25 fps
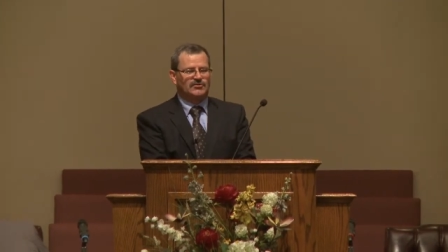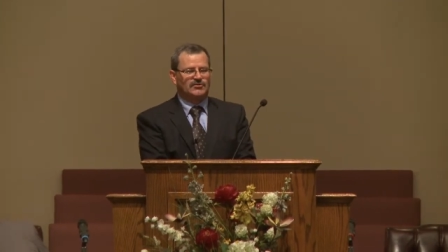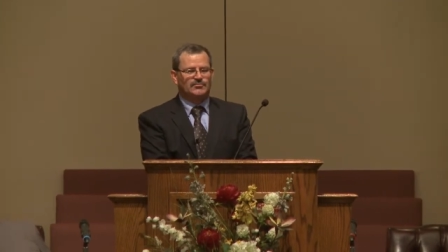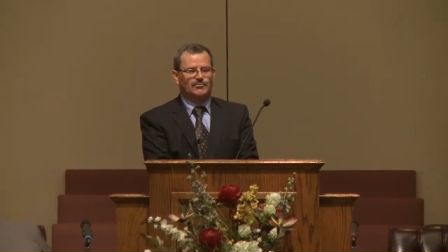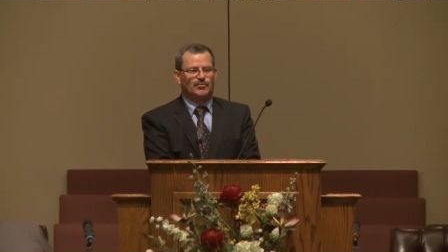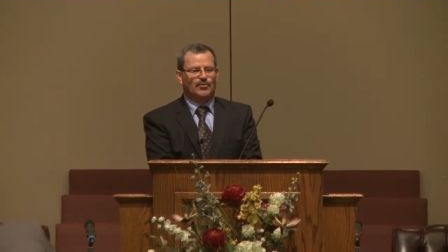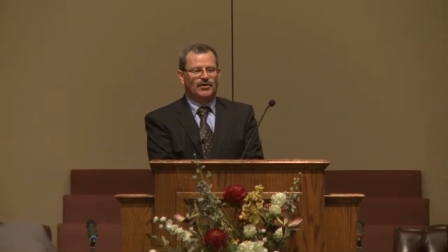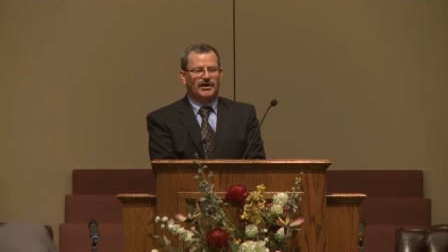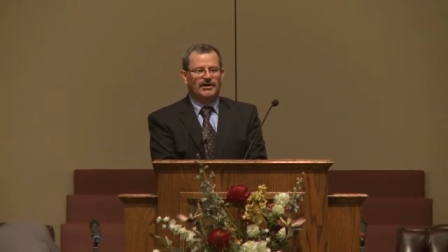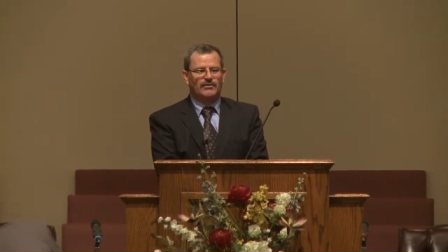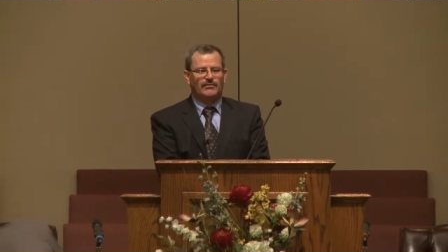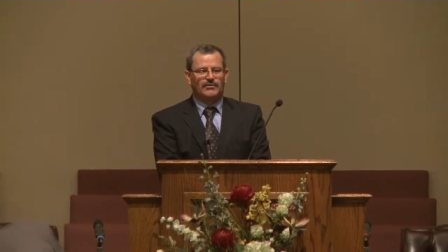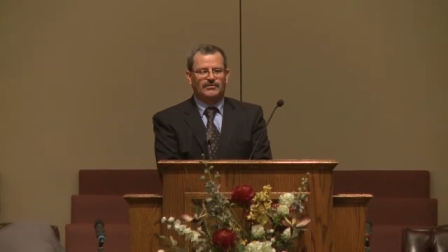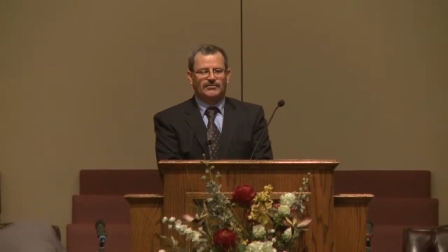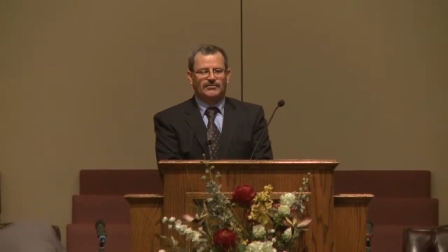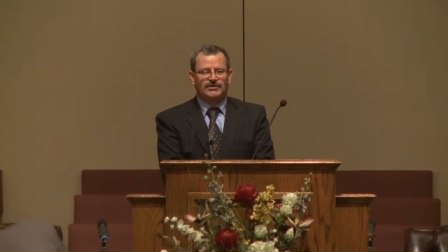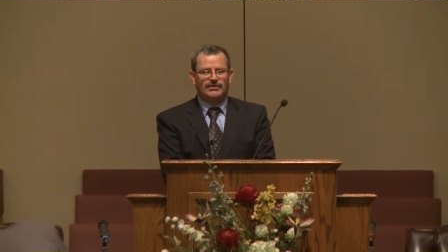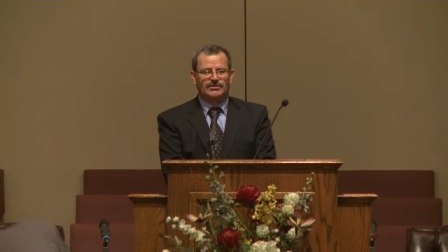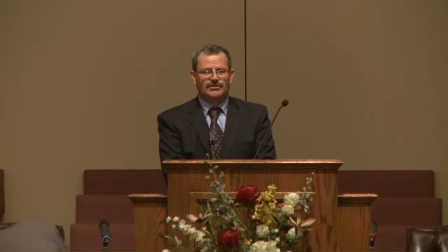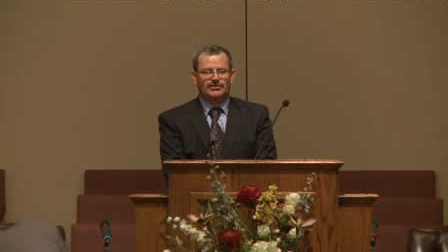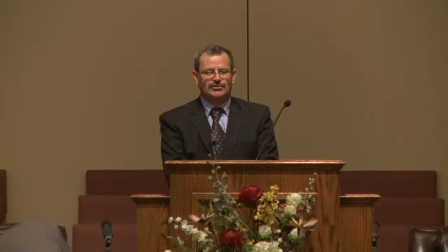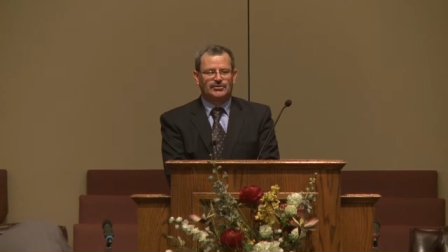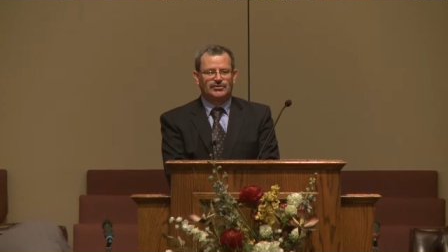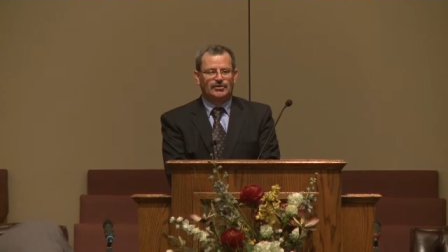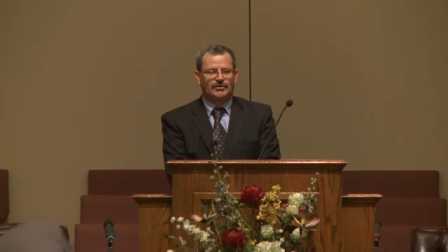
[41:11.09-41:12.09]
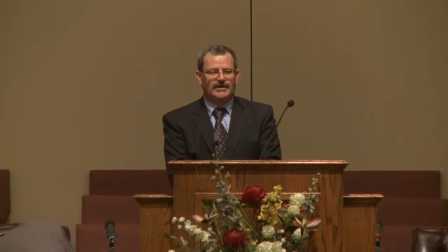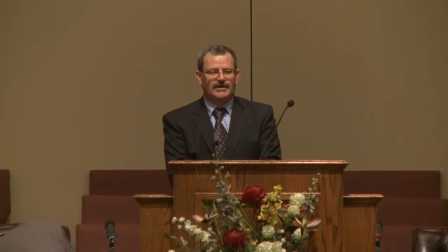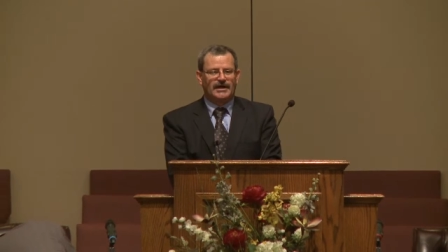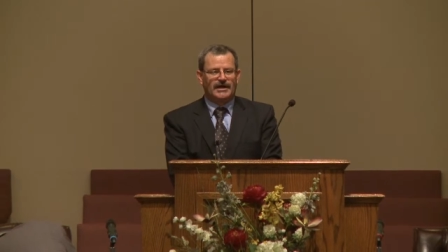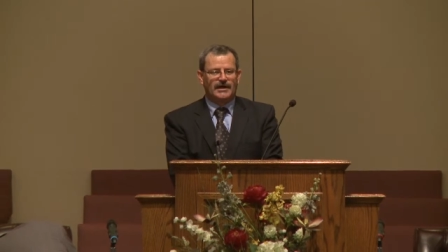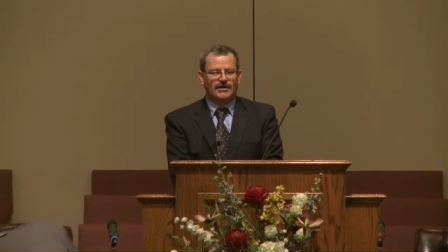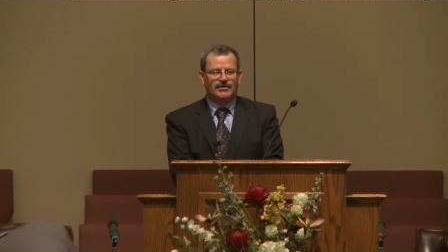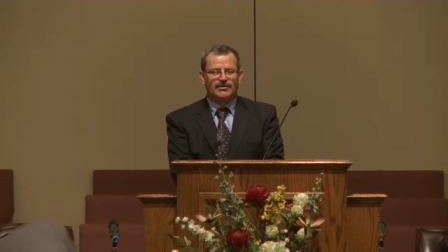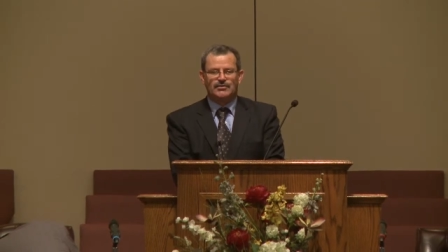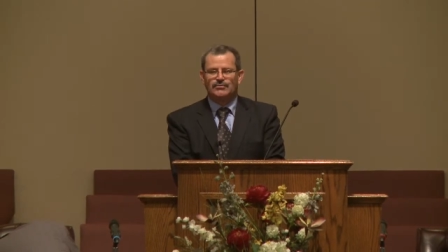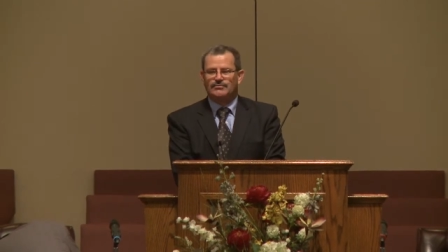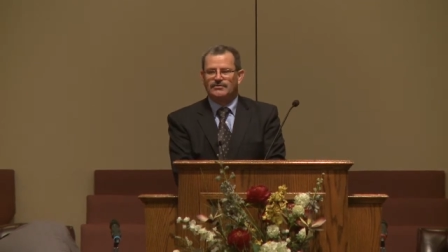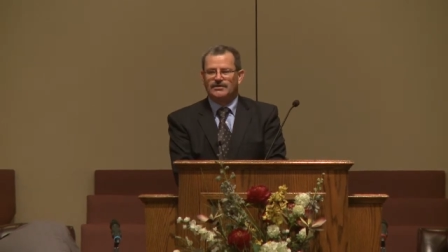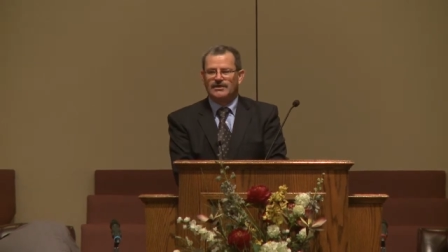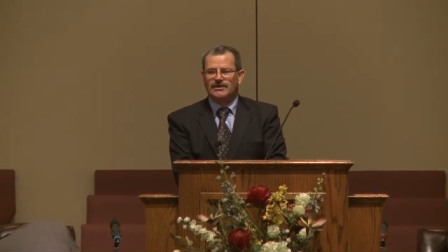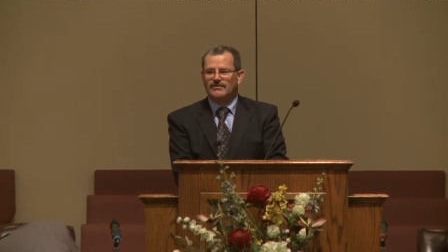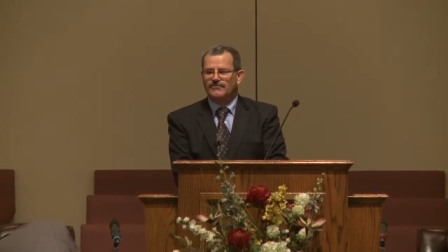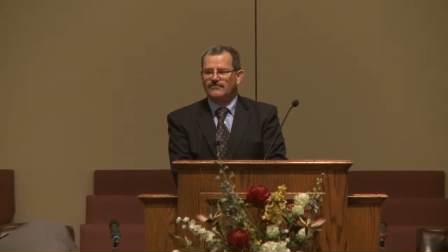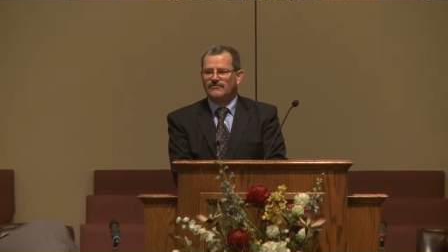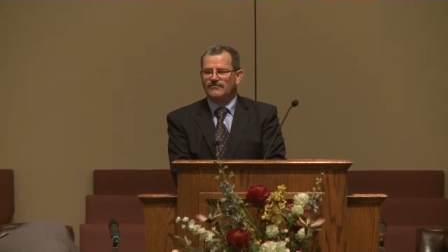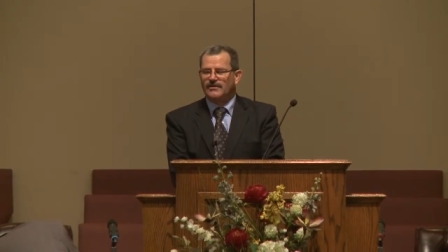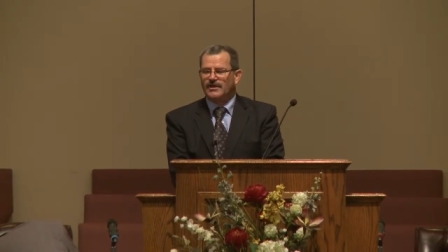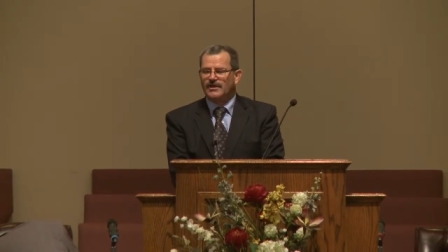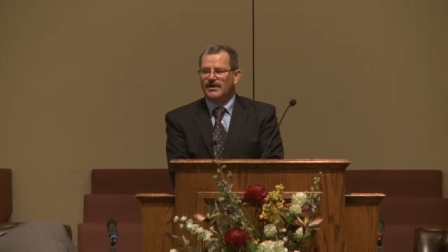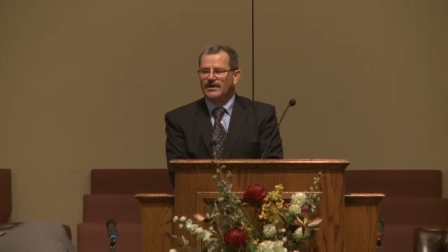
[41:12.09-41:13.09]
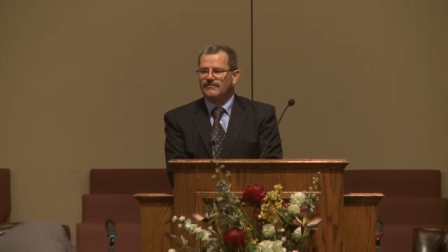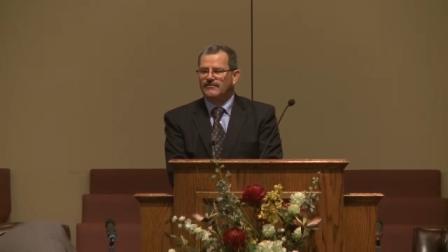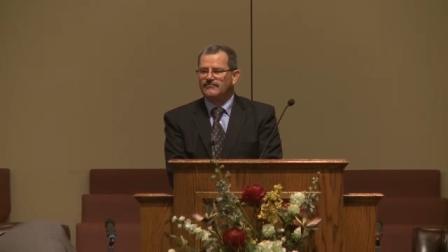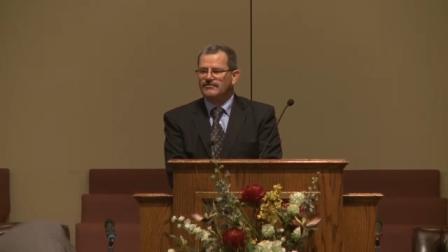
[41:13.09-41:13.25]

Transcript: pray with you and show you how you can get saved.